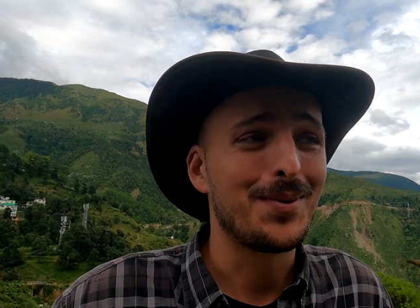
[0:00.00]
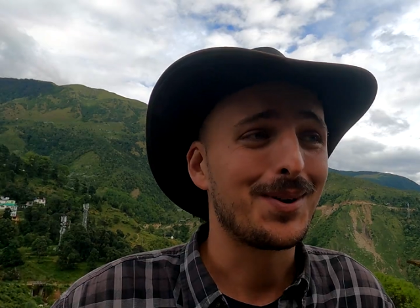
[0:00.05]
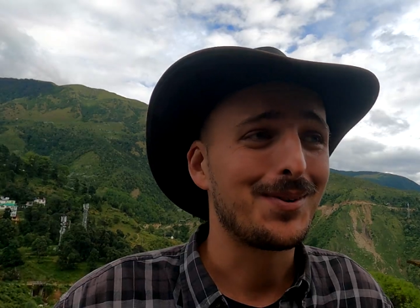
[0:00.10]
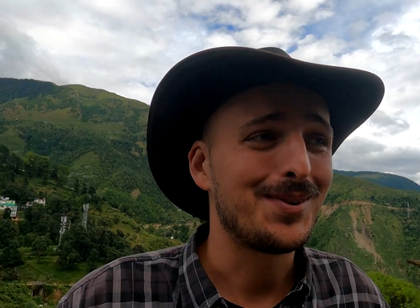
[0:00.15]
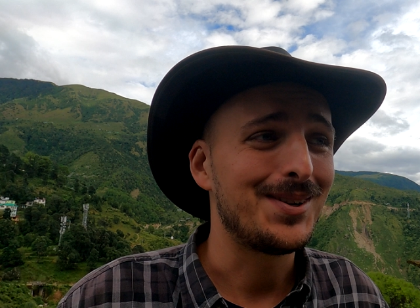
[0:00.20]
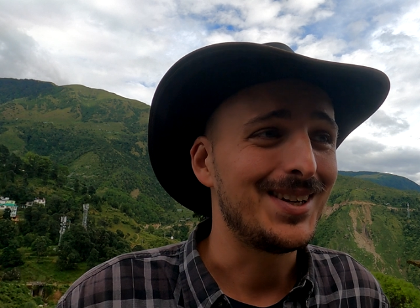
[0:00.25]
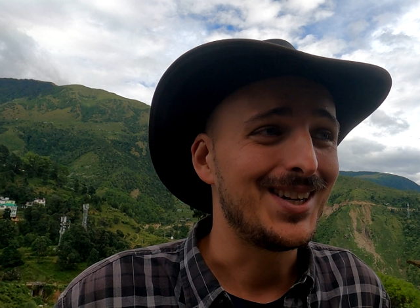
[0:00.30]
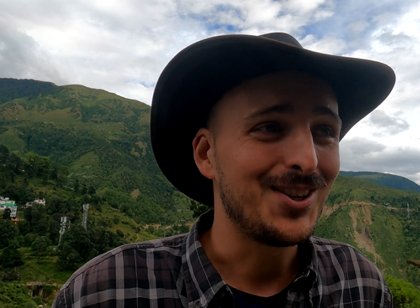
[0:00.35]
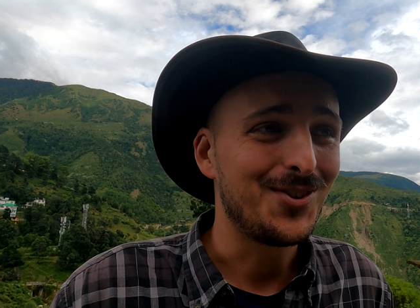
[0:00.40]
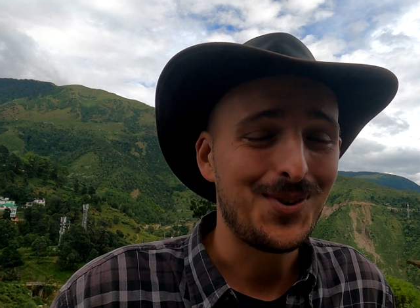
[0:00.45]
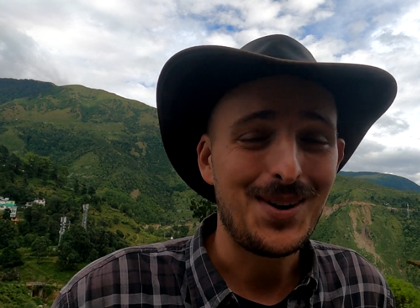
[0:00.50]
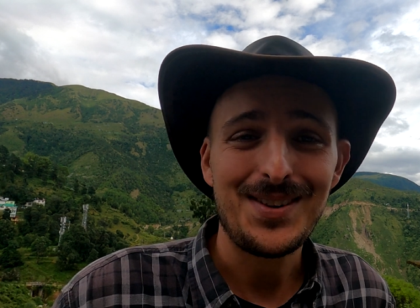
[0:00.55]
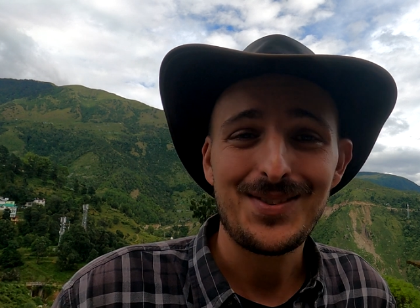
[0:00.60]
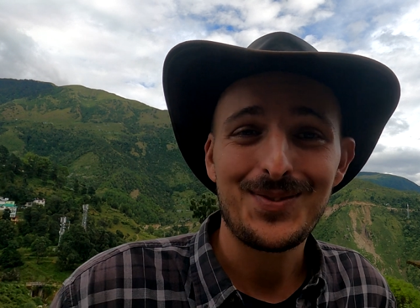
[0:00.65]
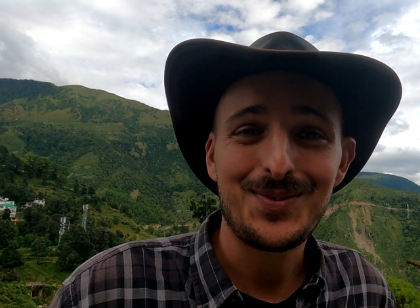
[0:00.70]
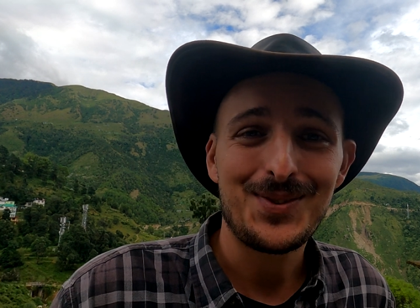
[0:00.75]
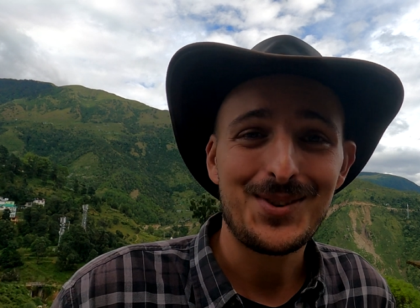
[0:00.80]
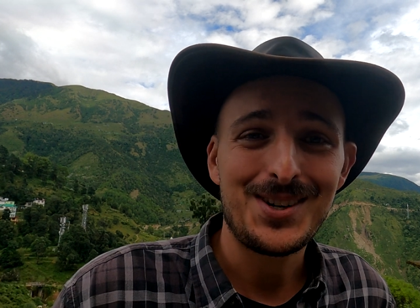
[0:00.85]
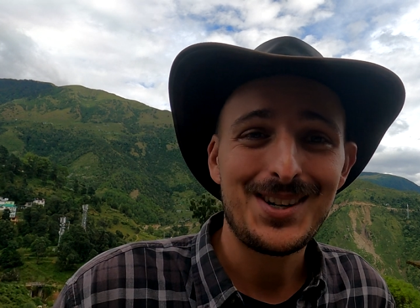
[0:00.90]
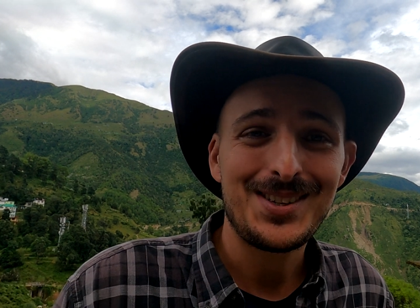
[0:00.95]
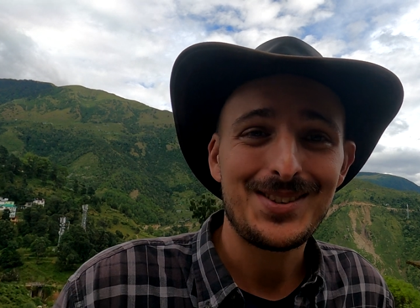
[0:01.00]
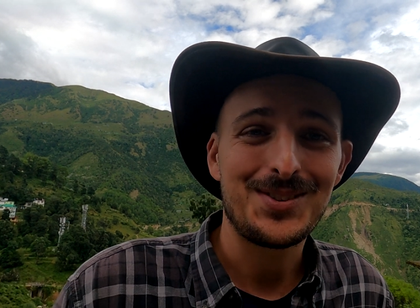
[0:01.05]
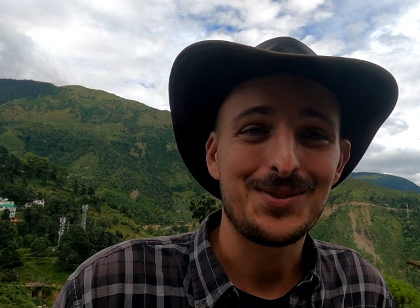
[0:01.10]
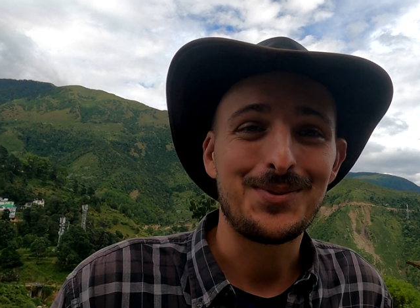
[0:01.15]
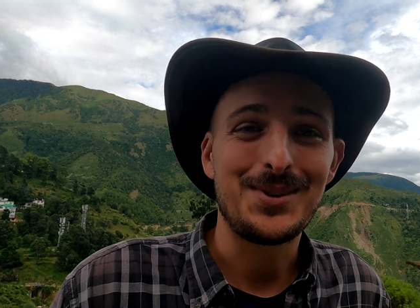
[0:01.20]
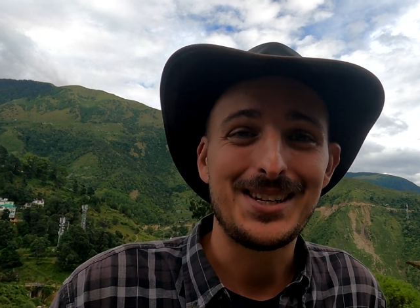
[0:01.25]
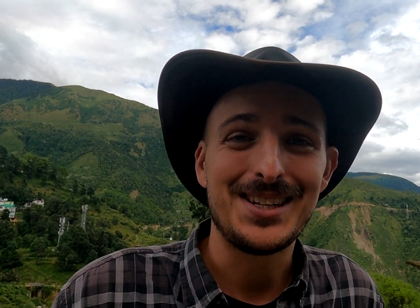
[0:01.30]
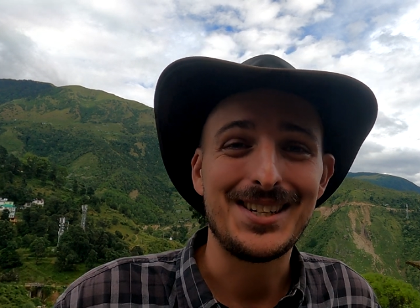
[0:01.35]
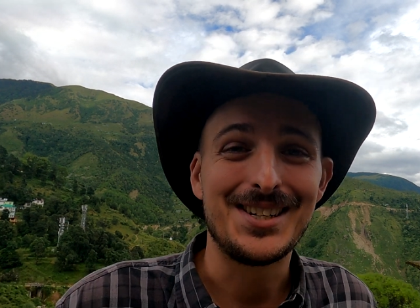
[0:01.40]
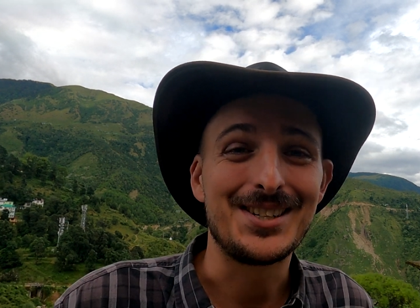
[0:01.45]
weren't really dressed for it,
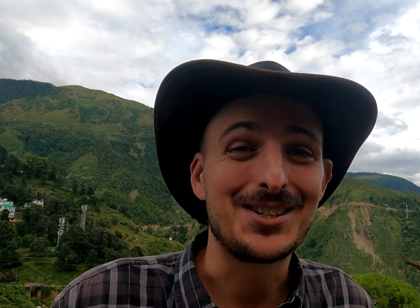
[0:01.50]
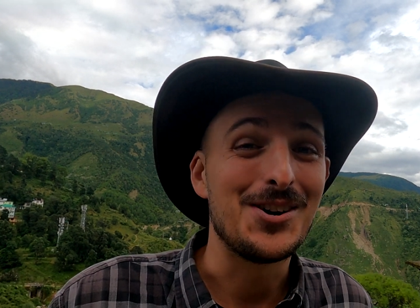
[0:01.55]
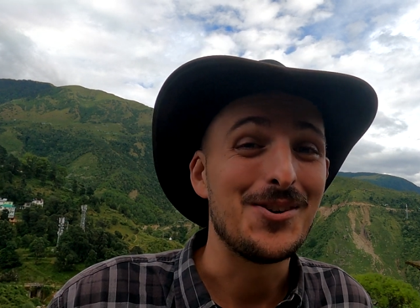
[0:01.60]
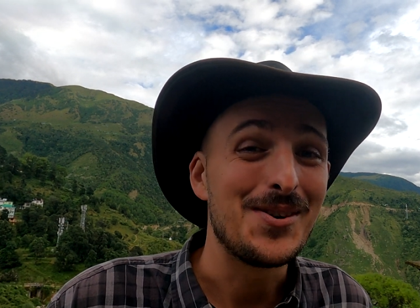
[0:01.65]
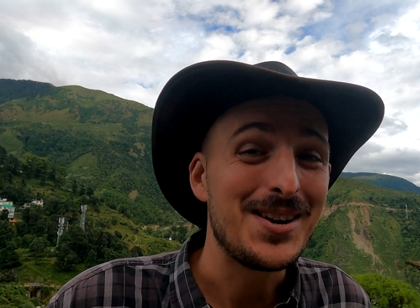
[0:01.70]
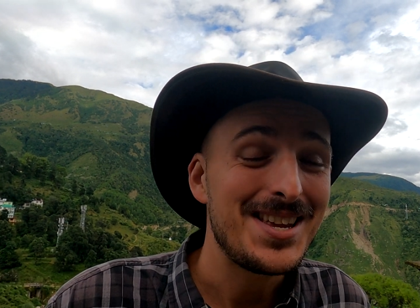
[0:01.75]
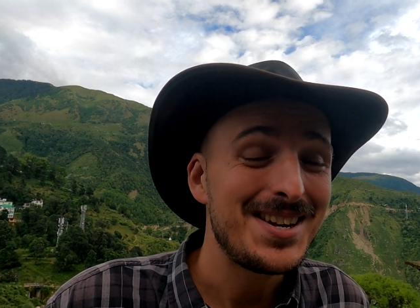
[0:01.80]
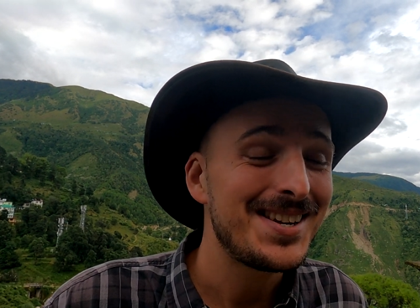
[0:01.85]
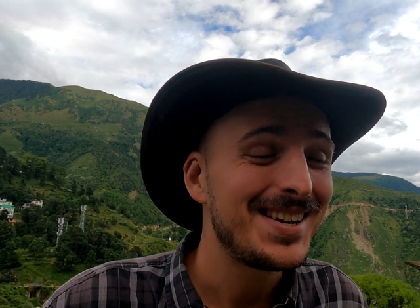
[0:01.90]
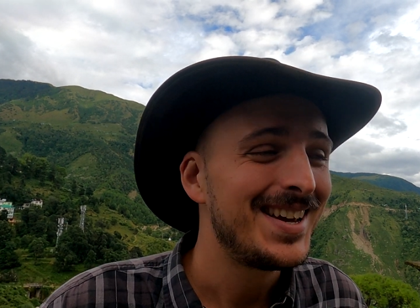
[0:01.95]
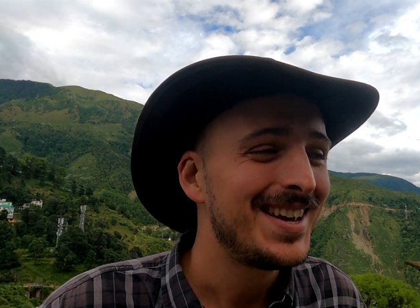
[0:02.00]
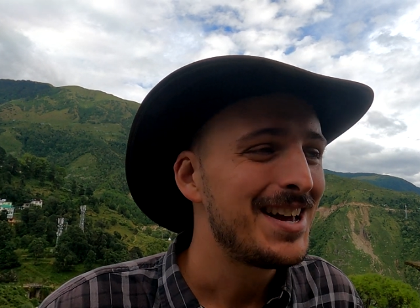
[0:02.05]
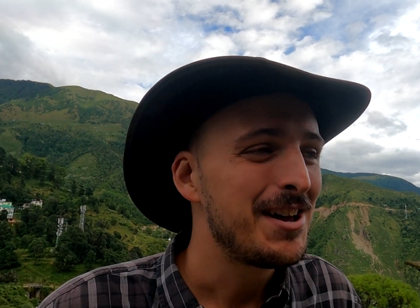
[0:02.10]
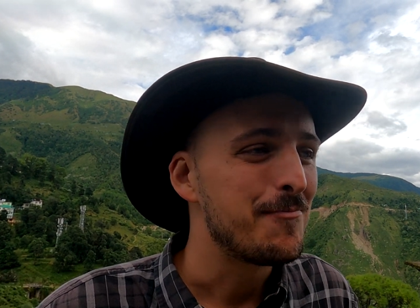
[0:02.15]
so we didn't go in,